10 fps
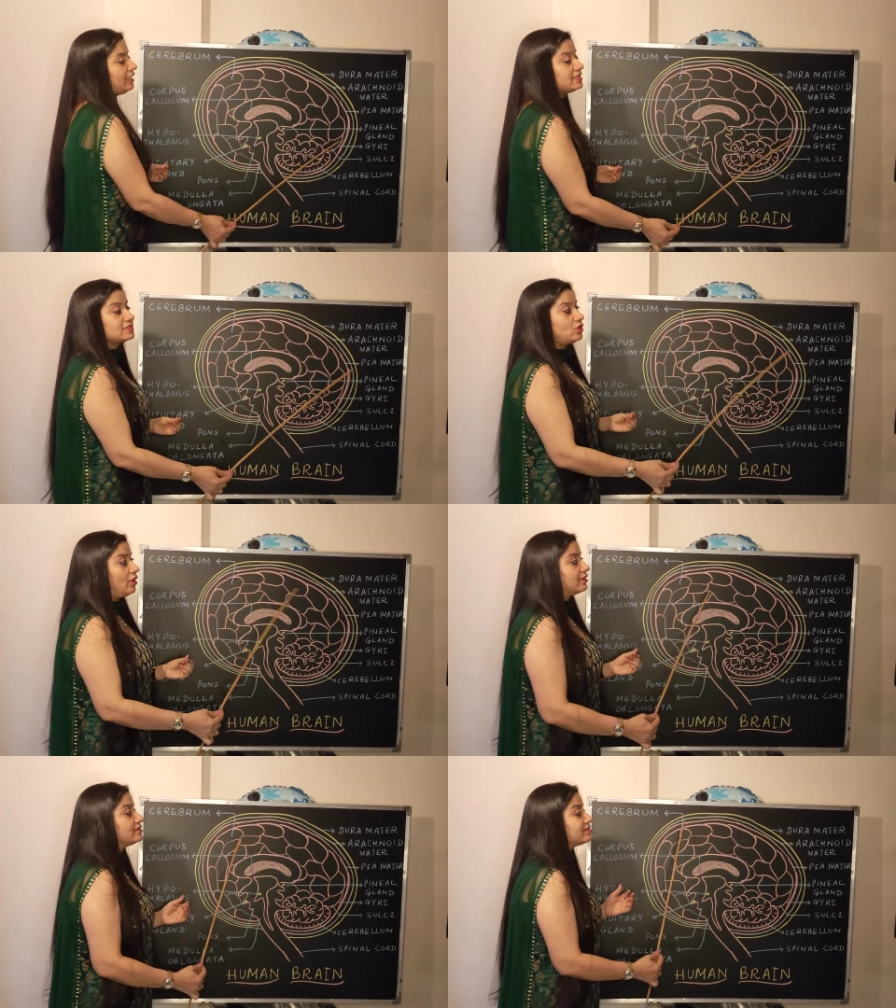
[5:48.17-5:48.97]
is,
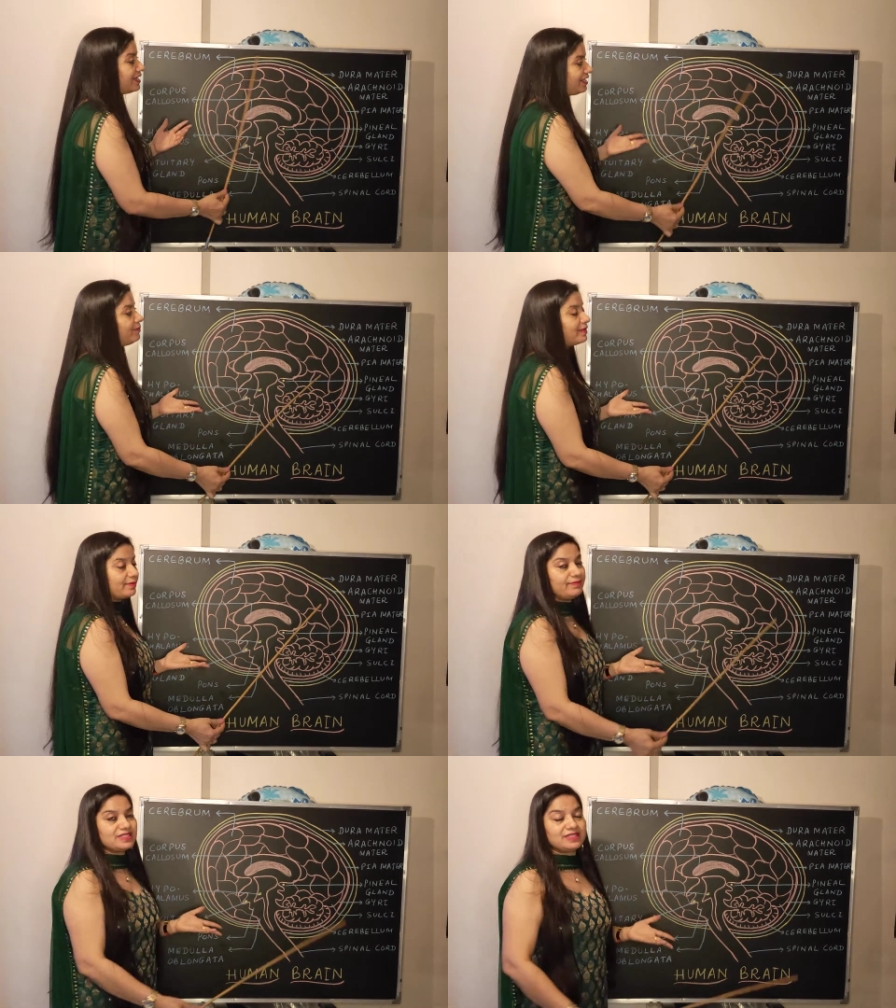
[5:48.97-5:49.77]
or the
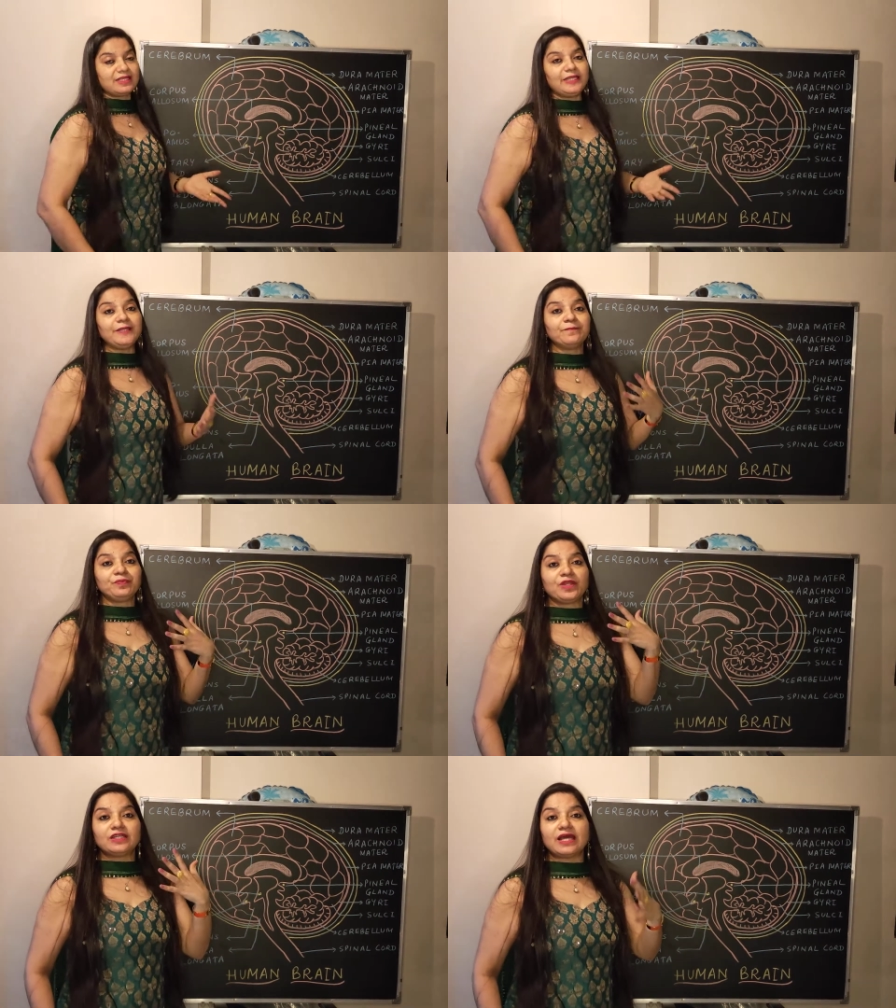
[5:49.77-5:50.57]
cerebrum basically,
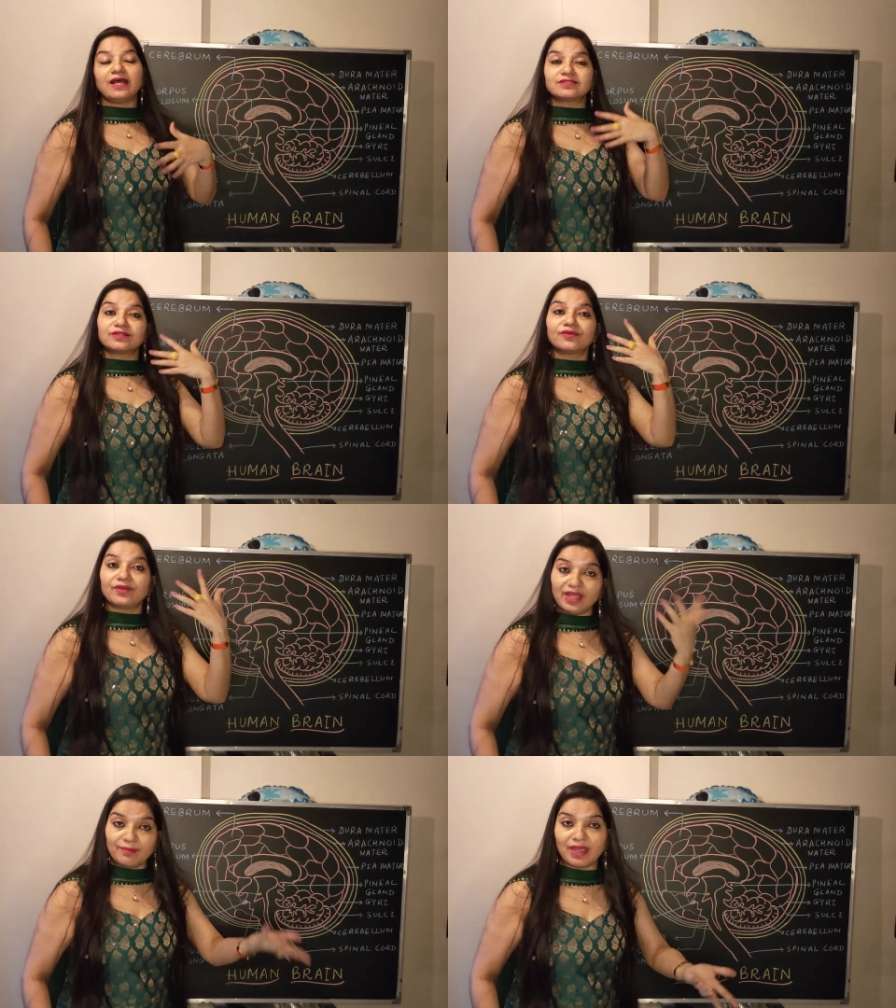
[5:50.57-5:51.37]
it has the
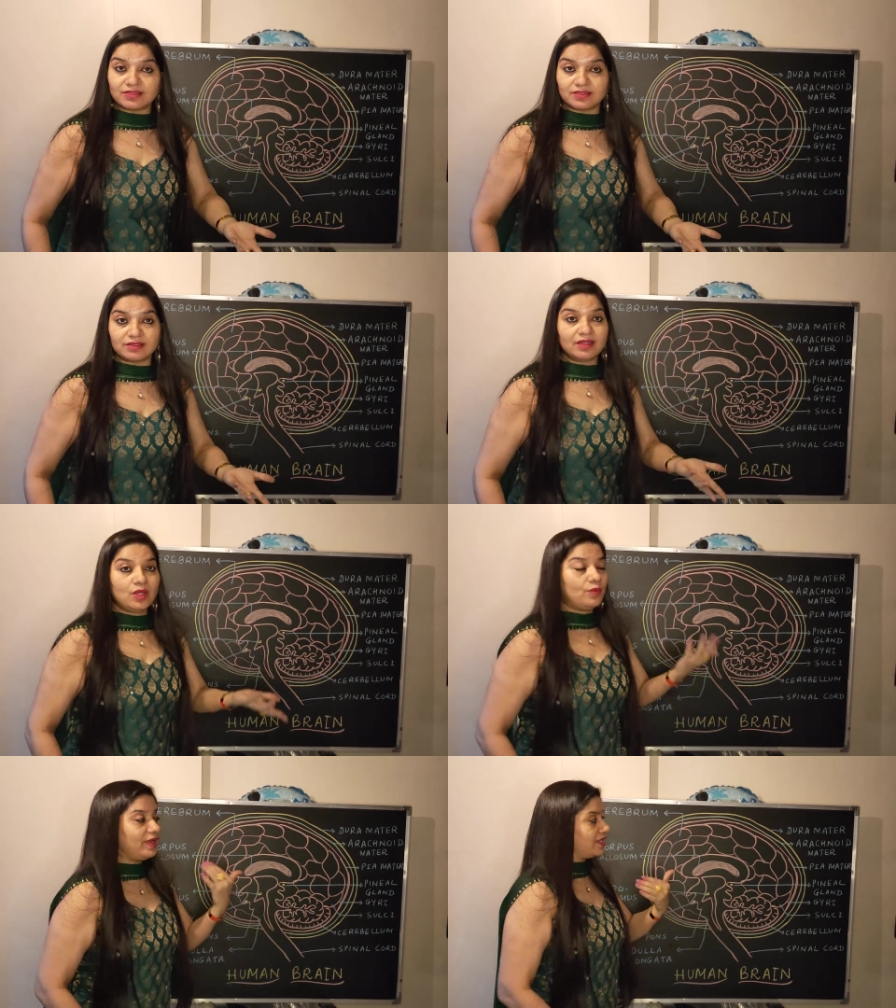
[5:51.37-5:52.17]
grey matter,
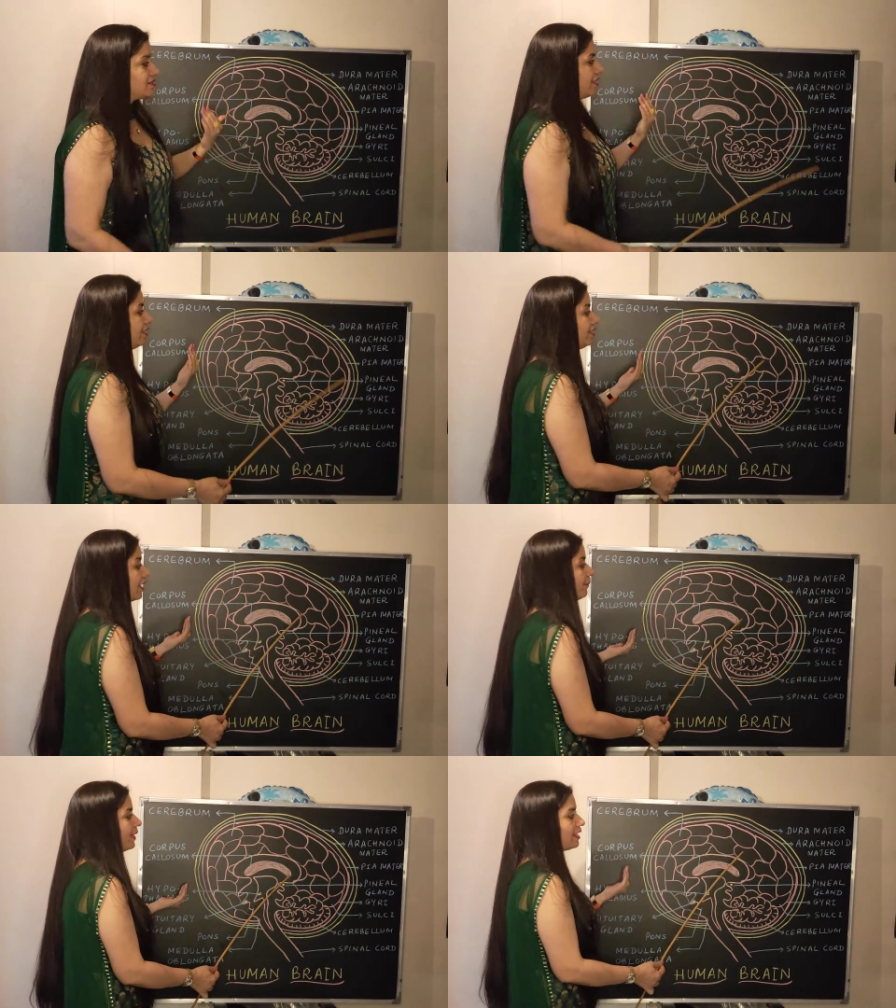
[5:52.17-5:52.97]
whereas the
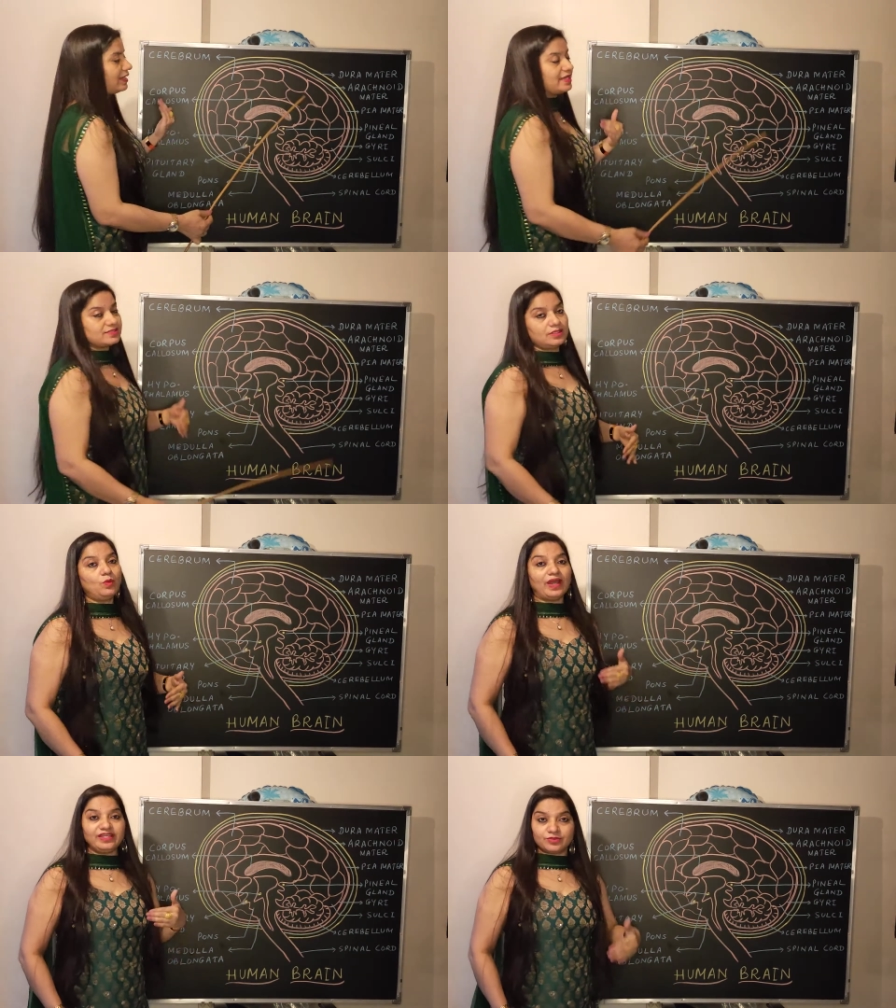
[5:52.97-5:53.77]
inner part has the
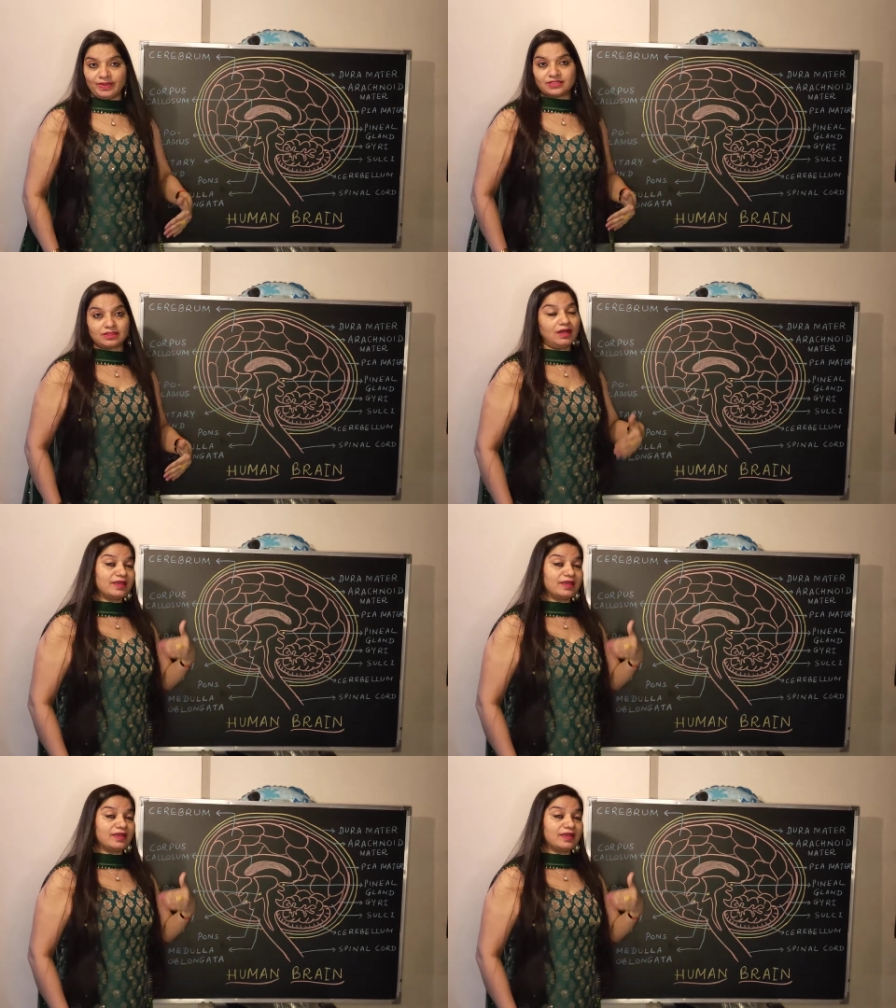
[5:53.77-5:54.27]
white matter.